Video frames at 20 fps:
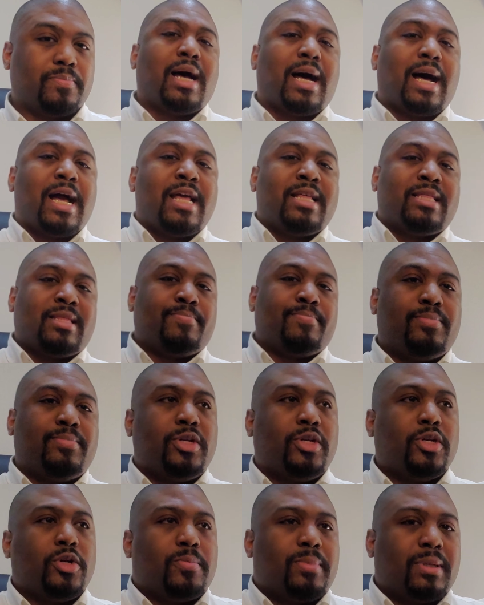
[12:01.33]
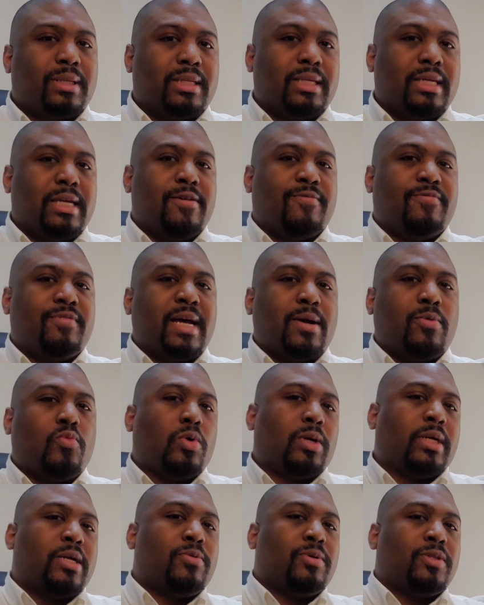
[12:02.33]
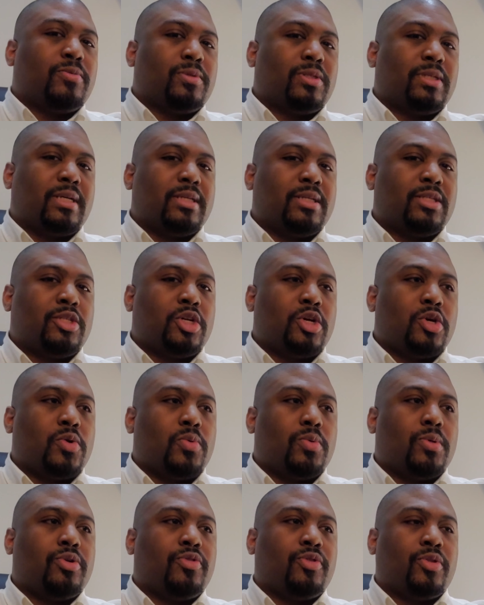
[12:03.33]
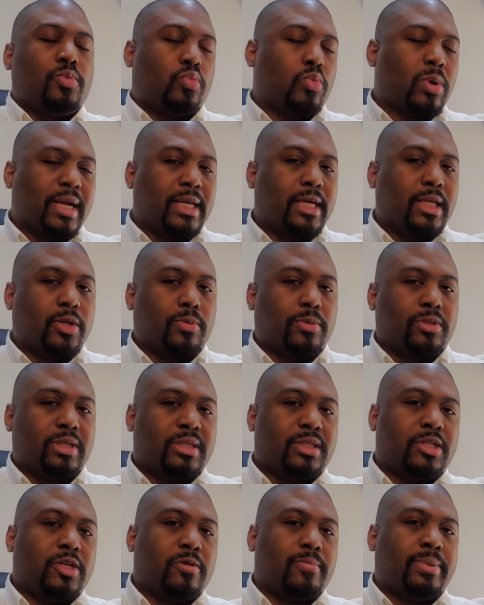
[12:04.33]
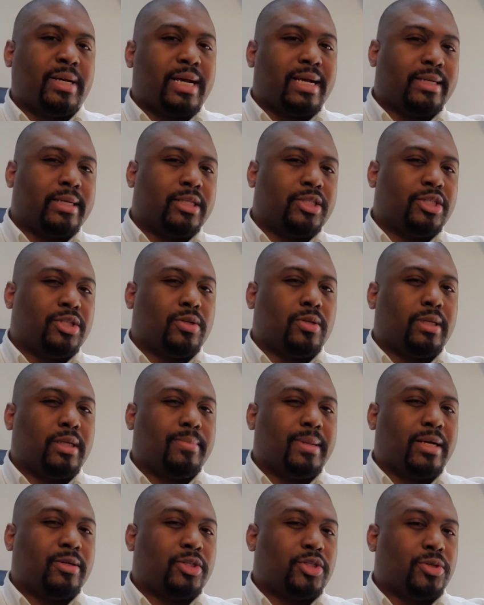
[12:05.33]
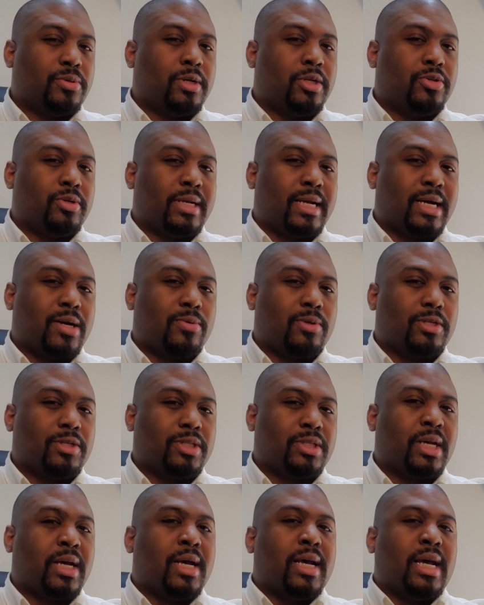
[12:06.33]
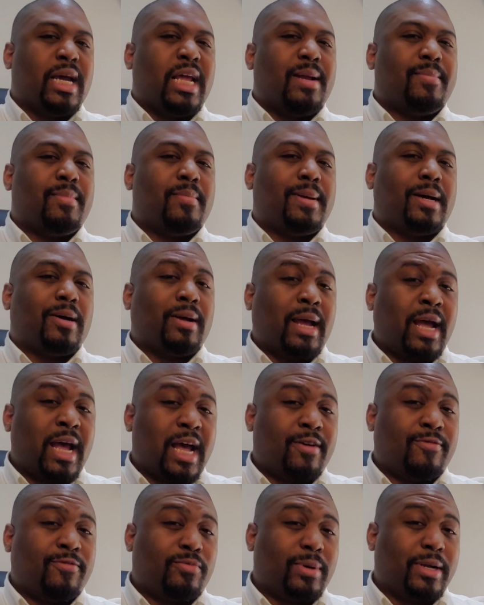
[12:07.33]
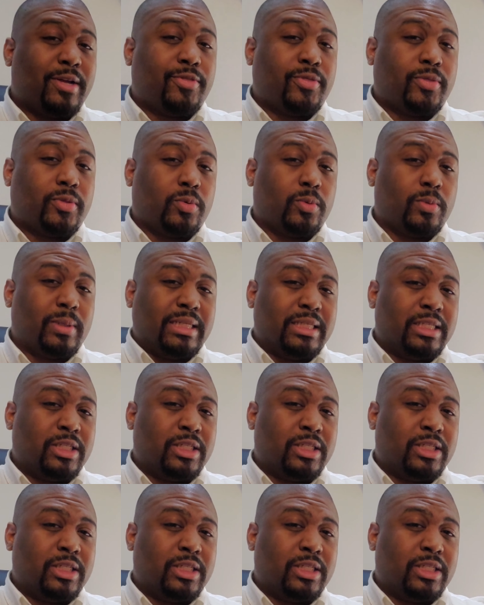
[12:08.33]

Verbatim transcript: I do believe that working with Rosetta Stone, the regular Rosetta Stone package is only about 200 hours, and I'm about halfway through it.